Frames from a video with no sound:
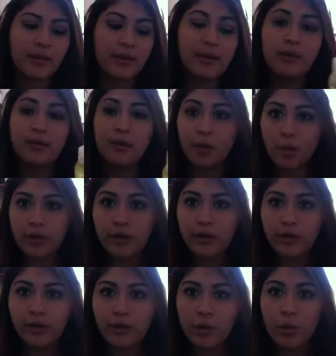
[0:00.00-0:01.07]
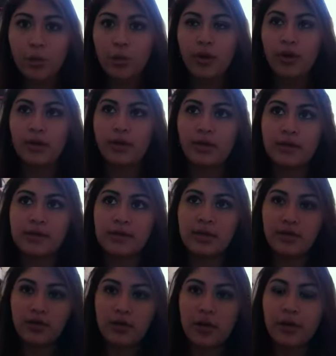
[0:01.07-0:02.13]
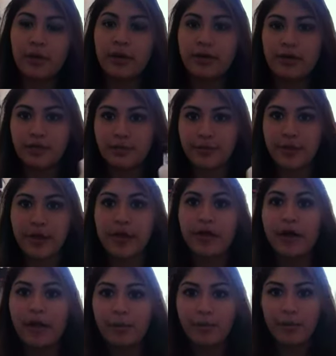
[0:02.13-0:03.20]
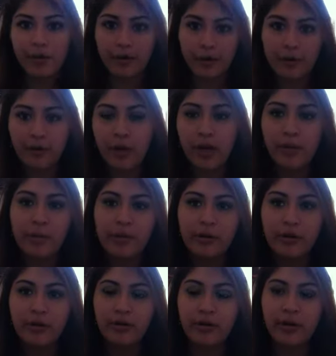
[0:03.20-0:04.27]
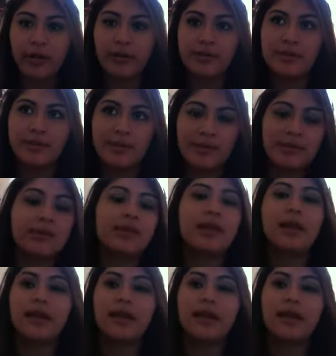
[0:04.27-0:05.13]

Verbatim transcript: in the morning when I take a shower and I do my hair I put it on, I put it on again so basically I